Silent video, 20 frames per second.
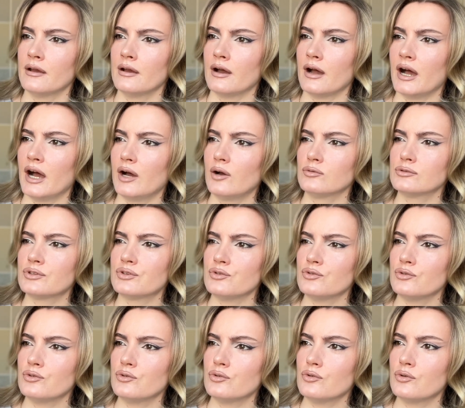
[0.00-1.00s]
How
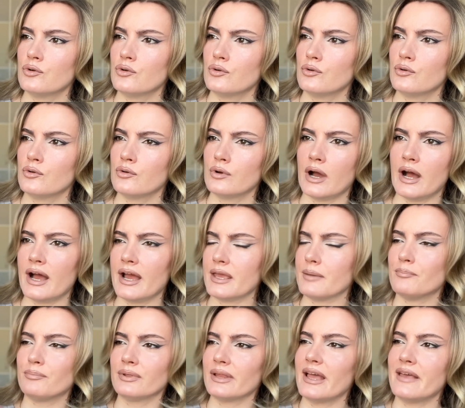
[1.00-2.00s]
do I
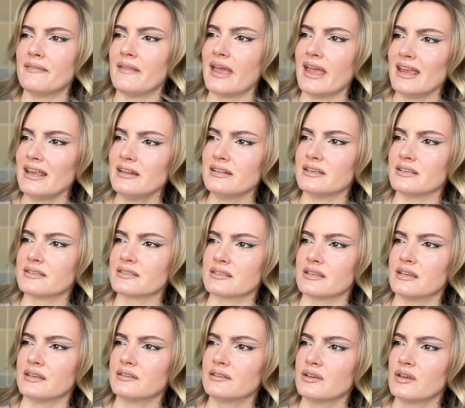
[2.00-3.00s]
plan
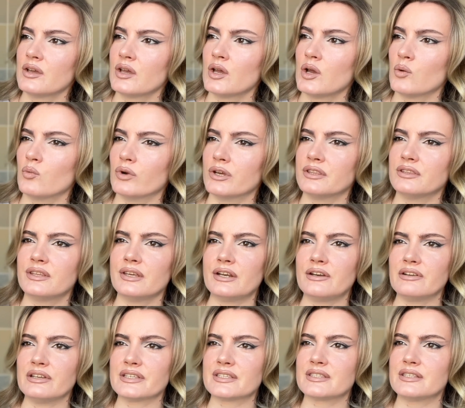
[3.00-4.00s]
anything when
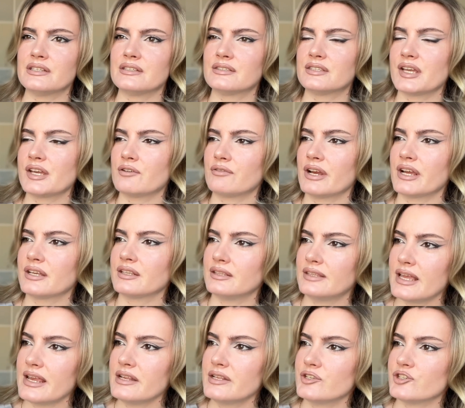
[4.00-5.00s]
there is the direct
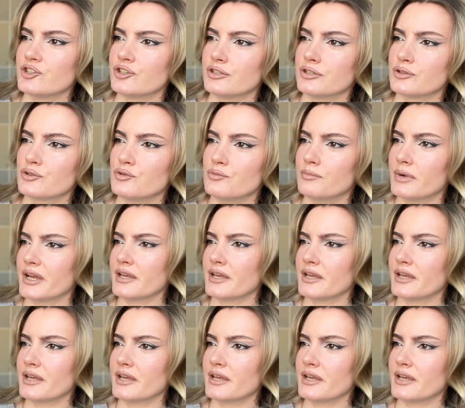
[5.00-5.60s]
danger to my